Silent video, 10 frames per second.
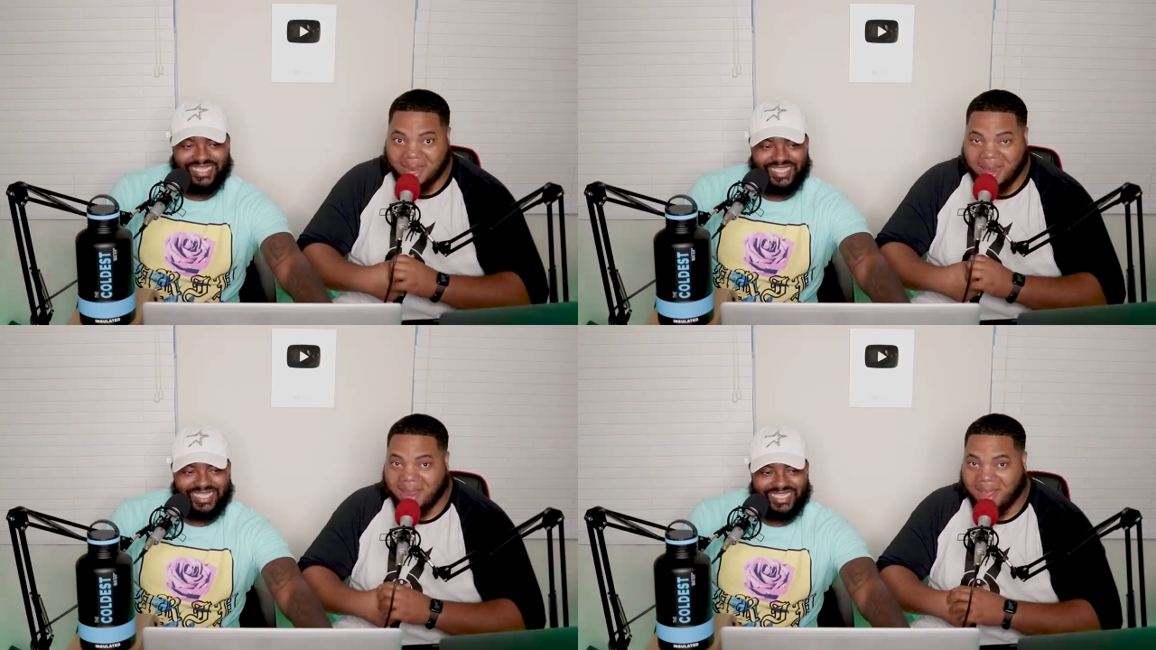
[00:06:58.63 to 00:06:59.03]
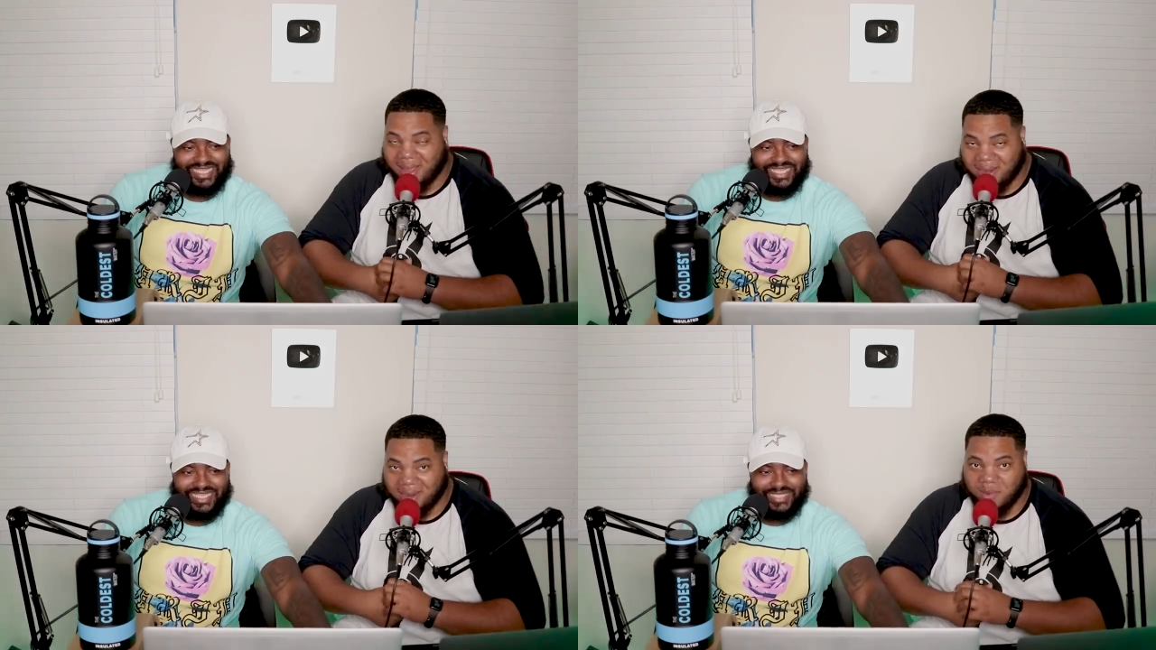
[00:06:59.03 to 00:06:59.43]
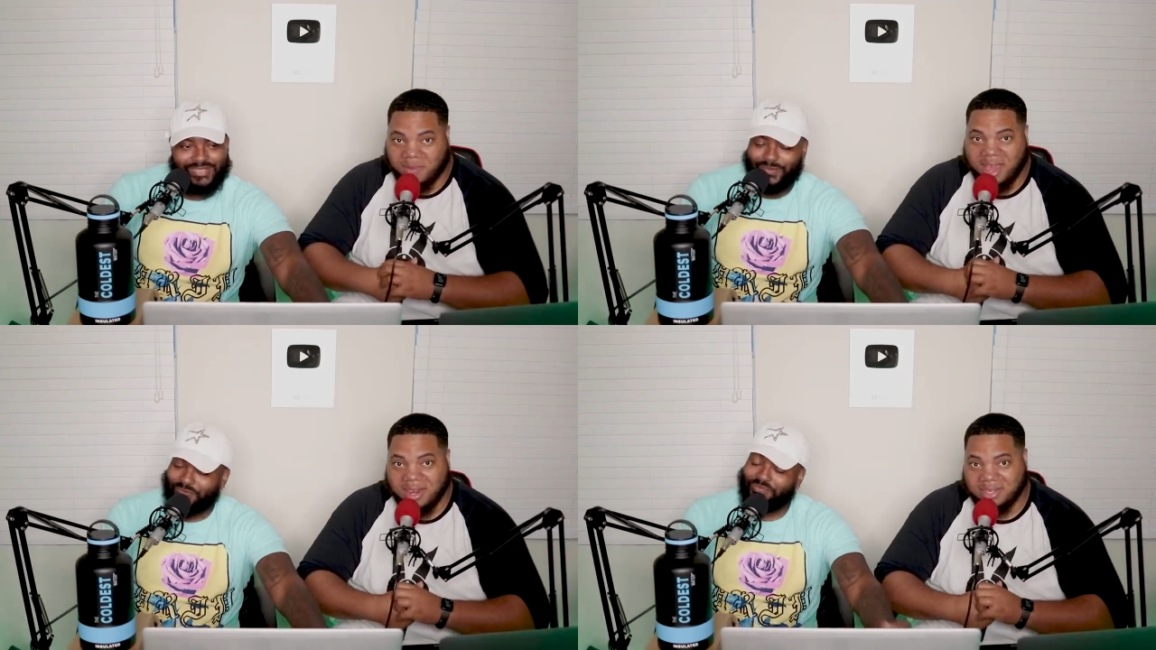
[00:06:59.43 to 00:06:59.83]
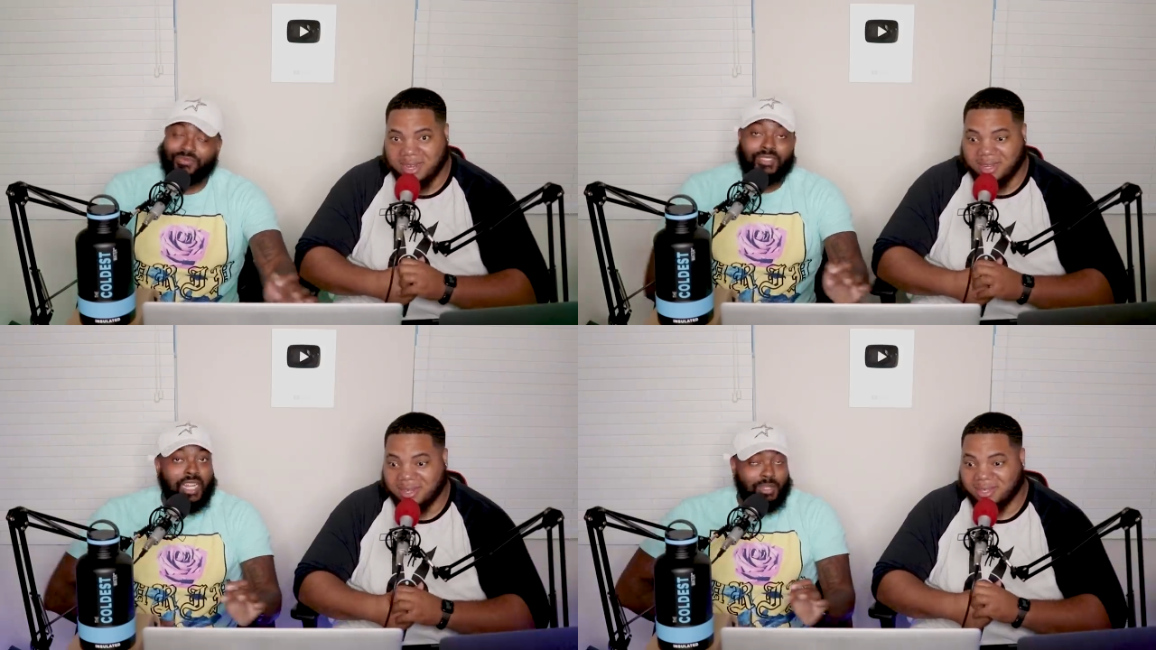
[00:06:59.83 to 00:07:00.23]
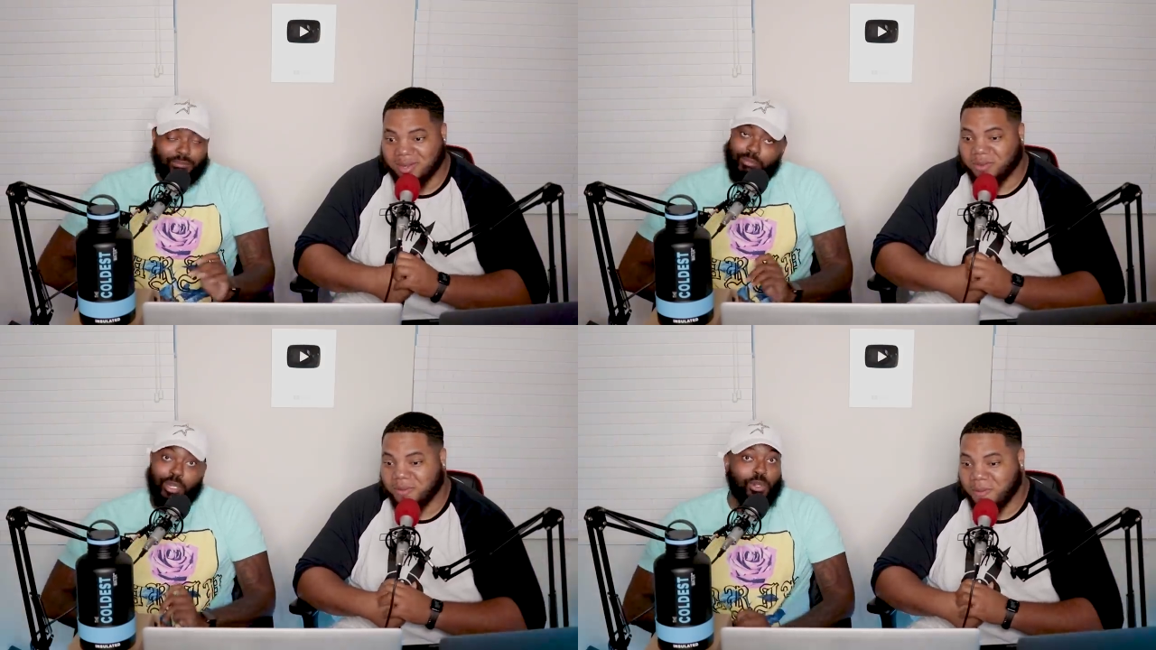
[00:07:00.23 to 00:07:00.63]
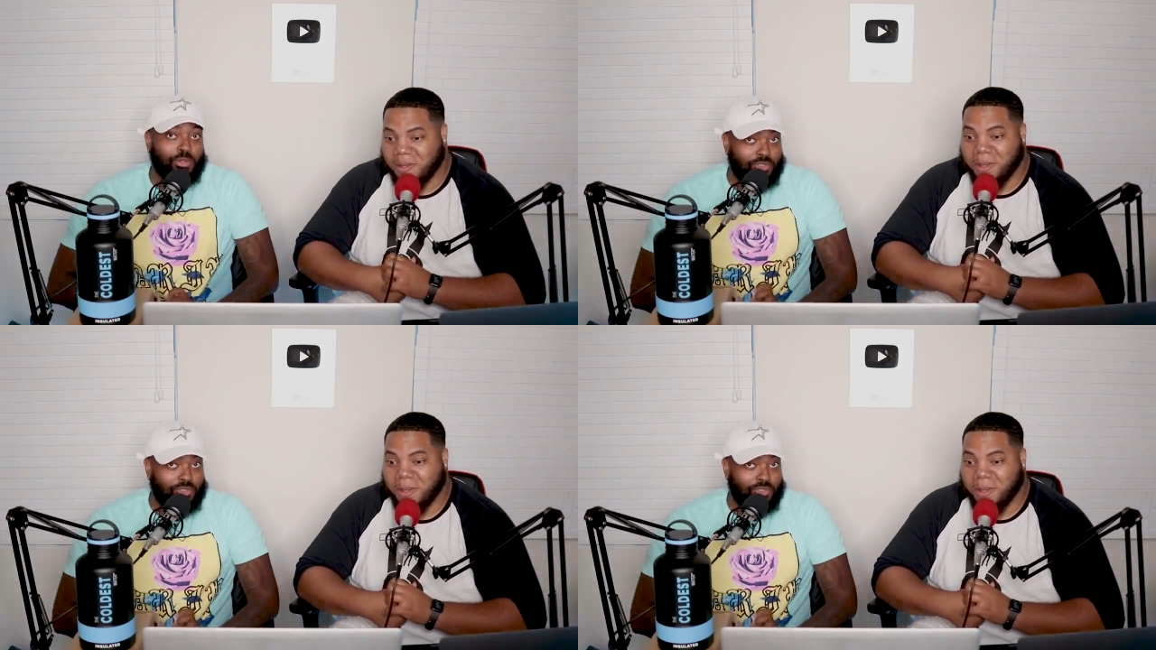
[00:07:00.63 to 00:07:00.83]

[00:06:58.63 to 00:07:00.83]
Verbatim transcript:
Speaker 1: a lot of undercover haters out there. Nah, so, bro,